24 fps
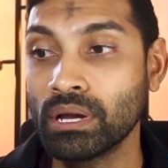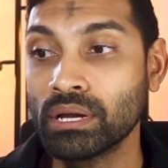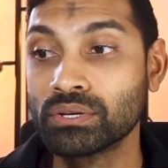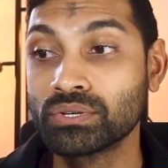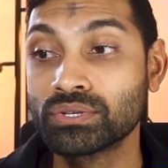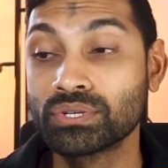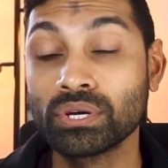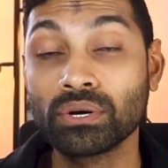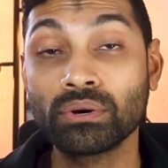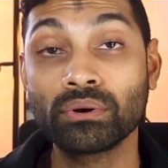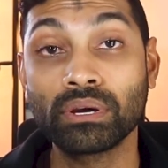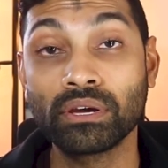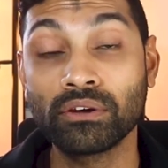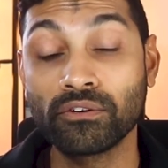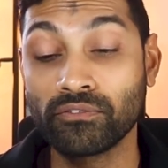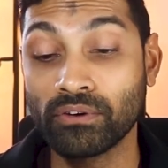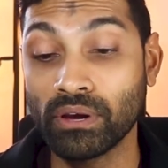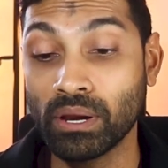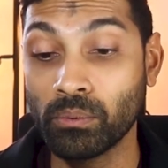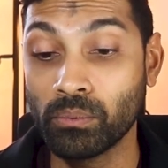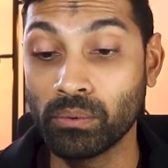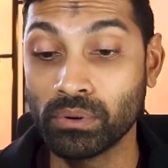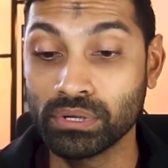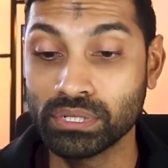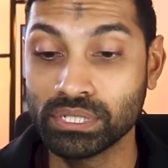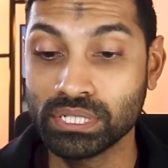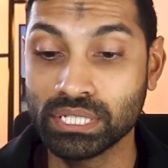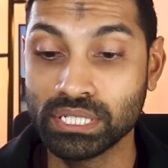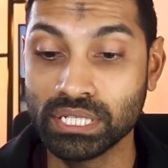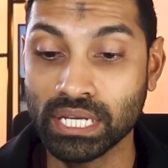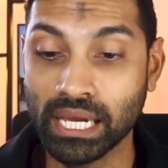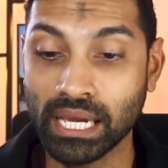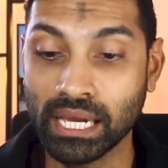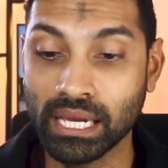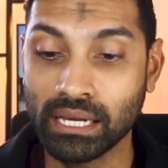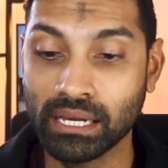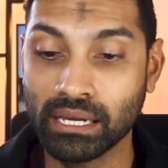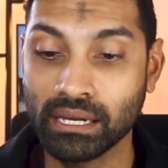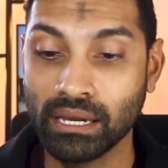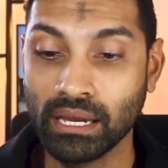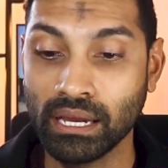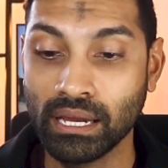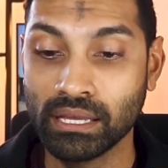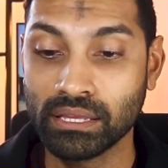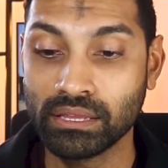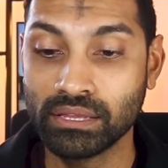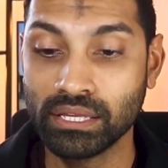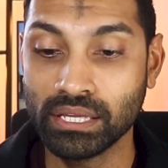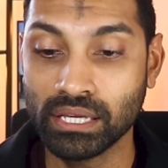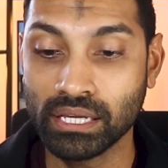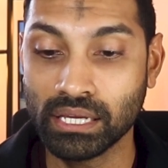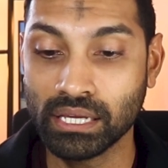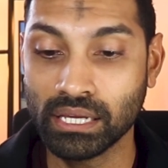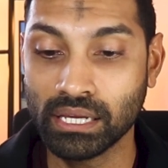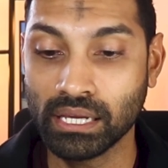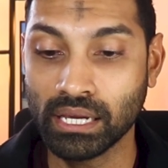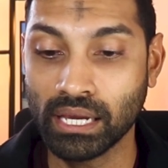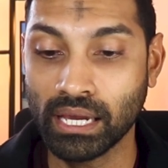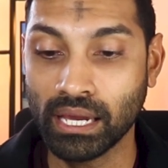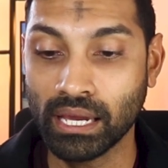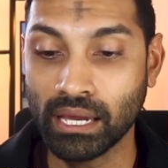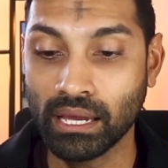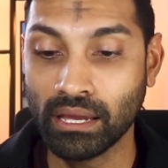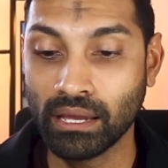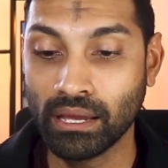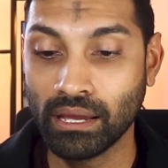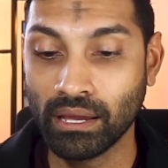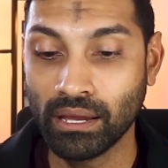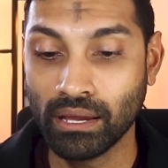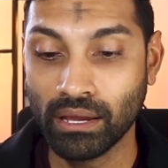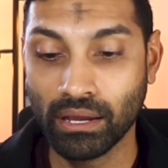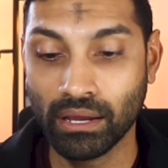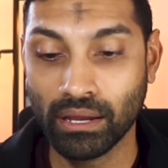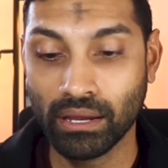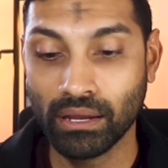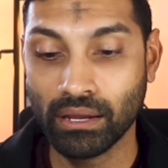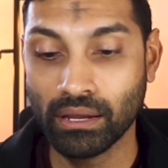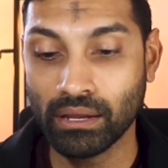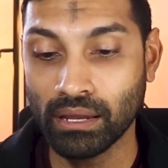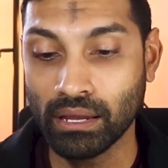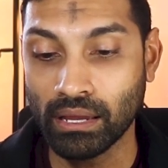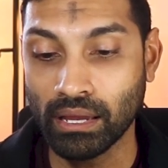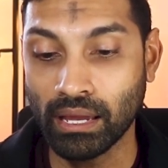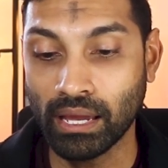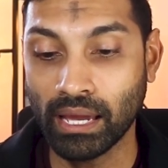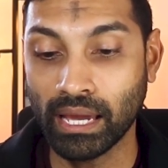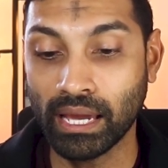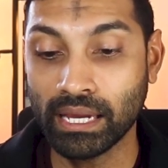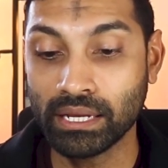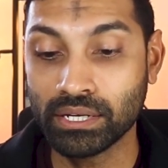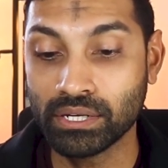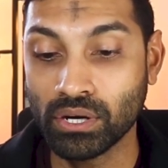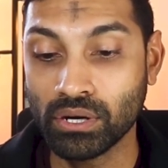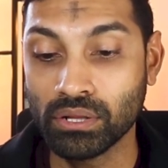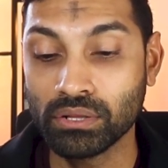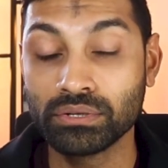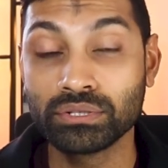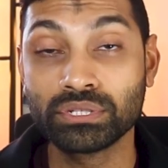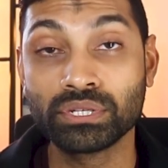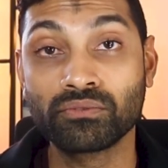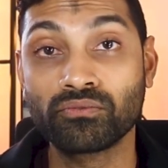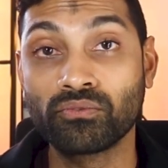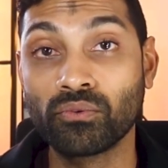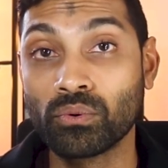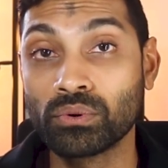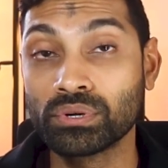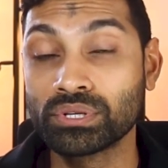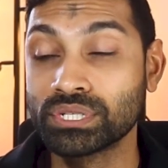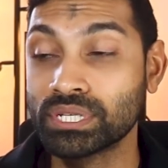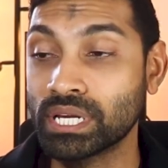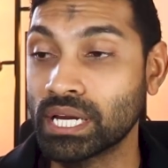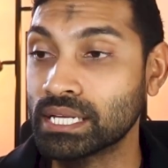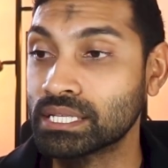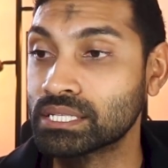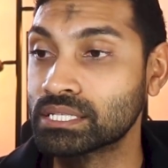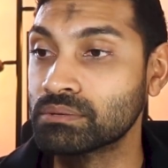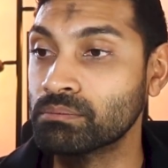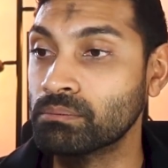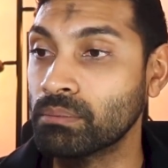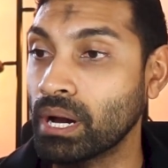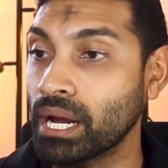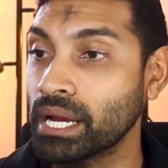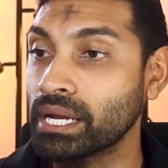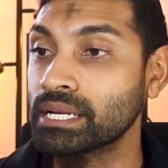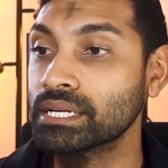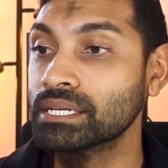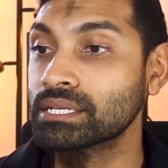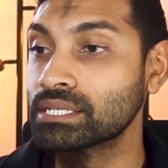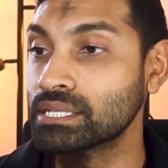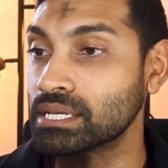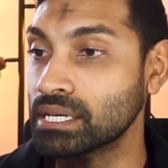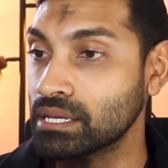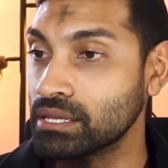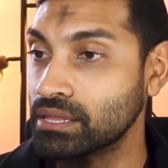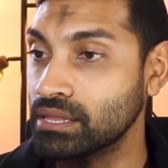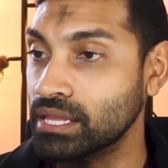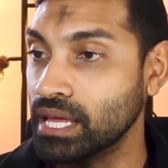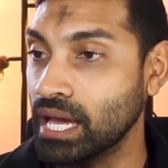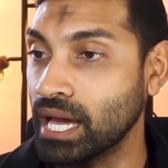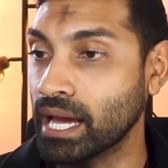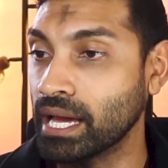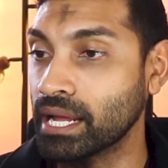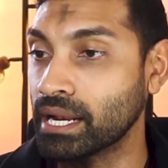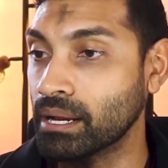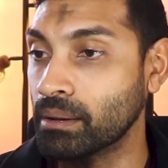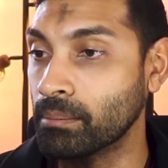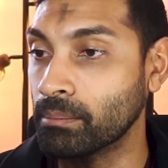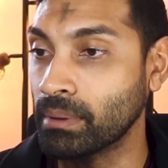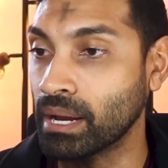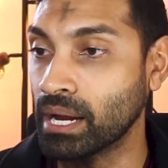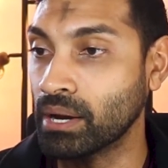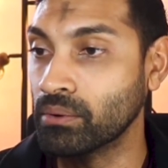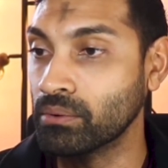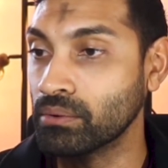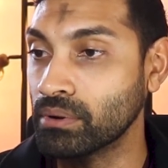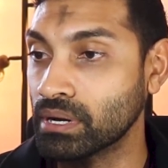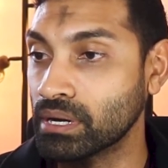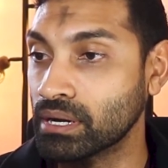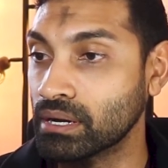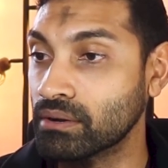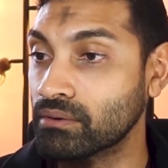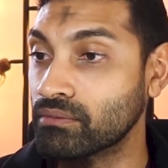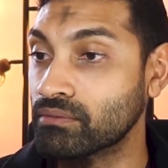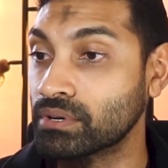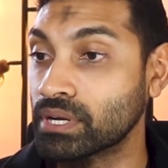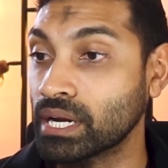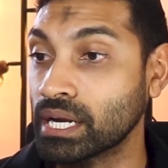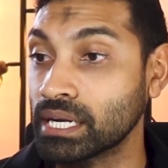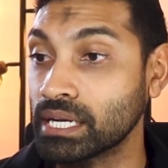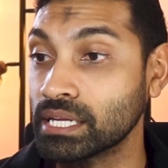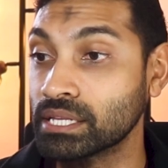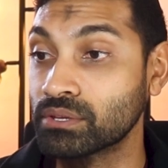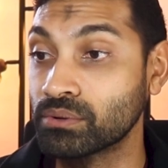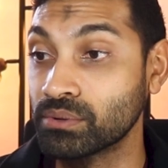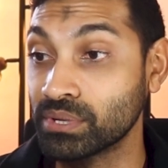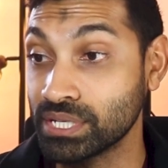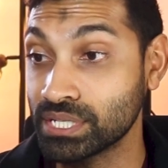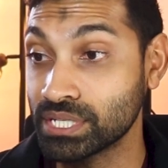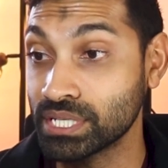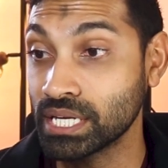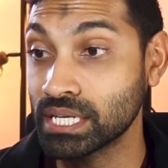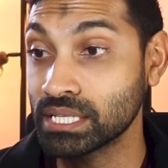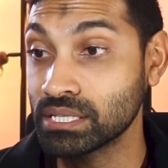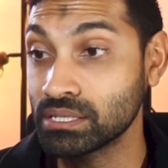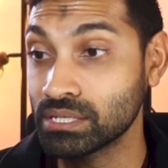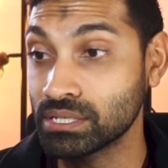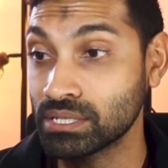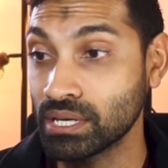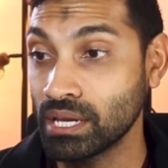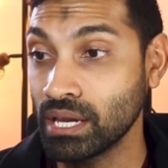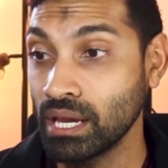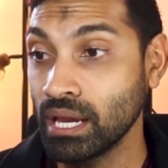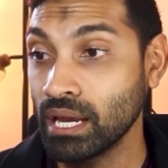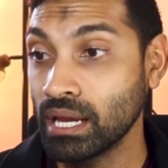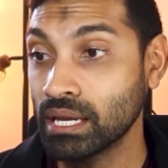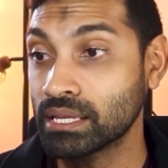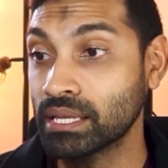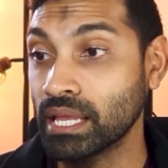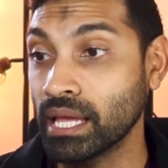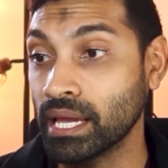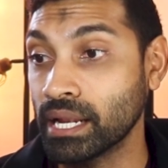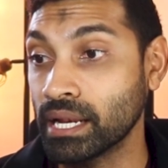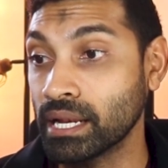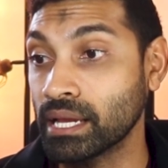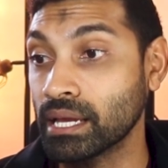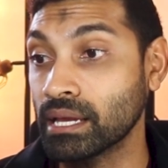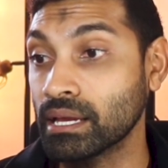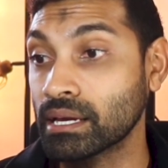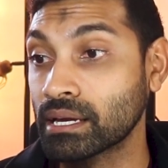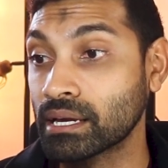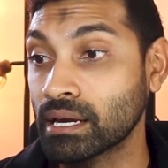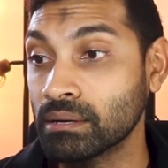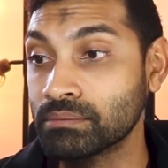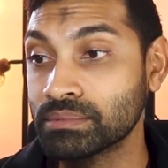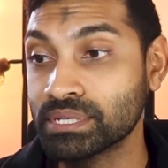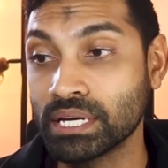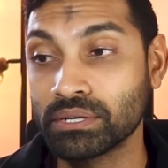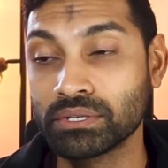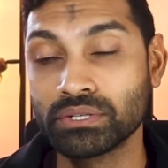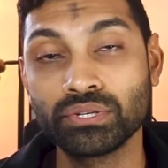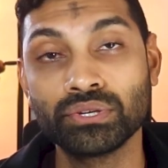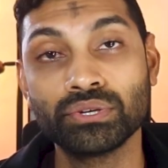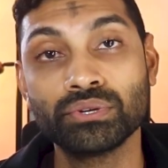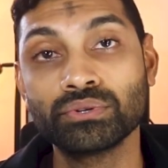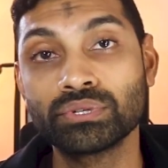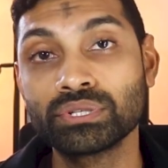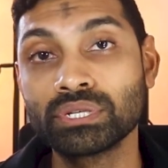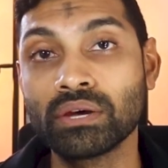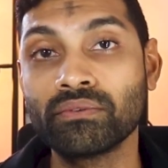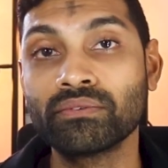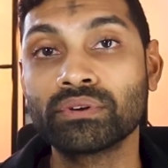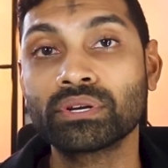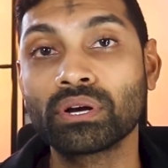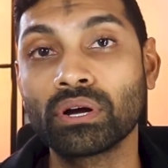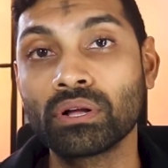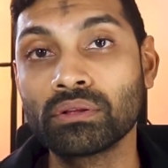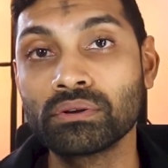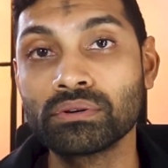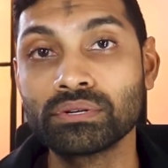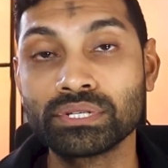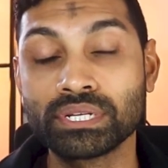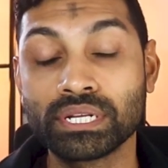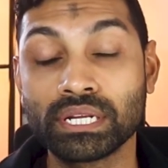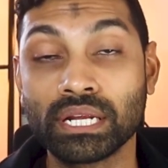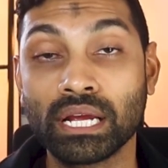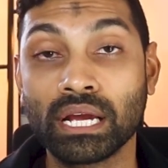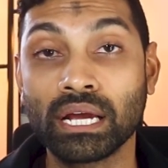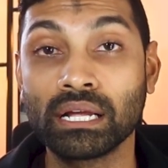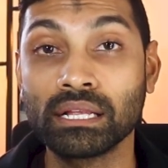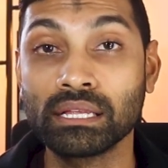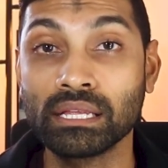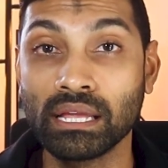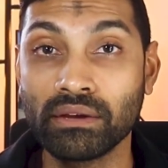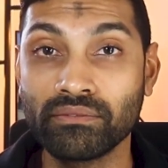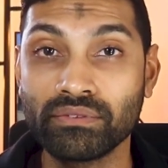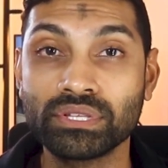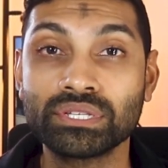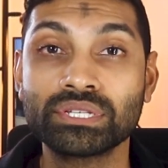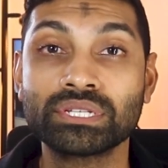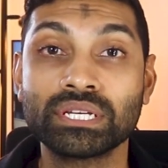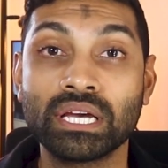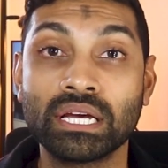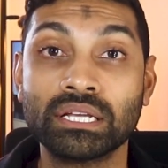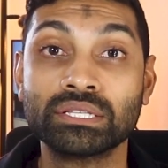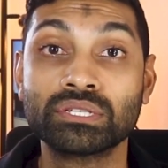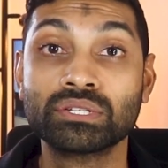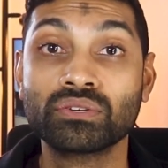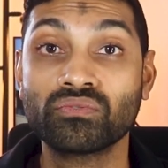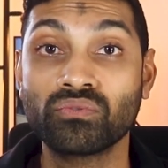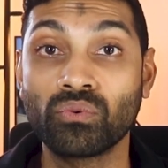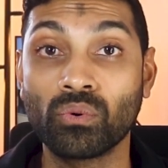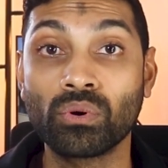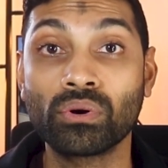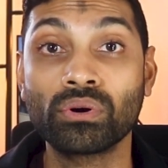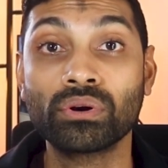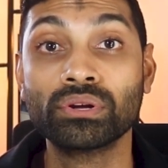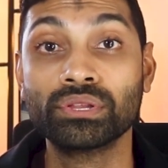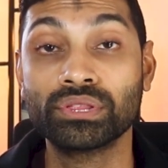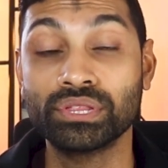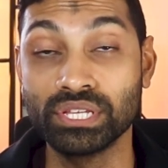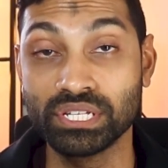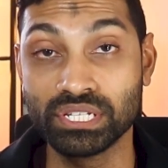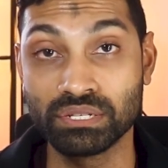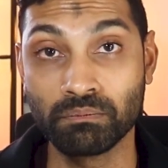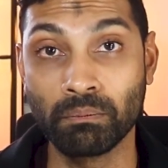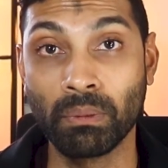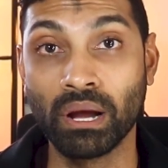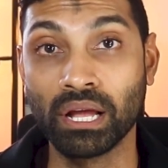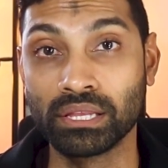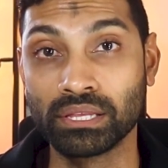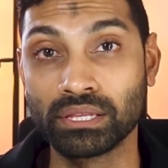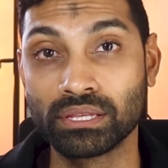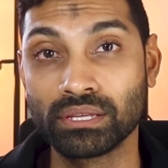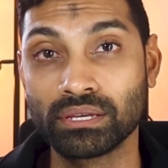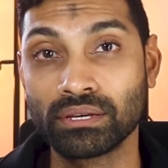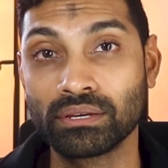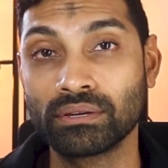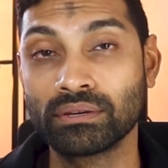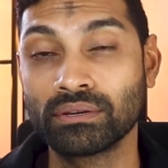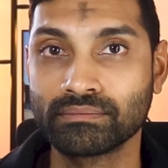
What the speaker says: So if I were to take the $8.04 minus that amount of 93 cents, then it comes out to $7.11 for this month.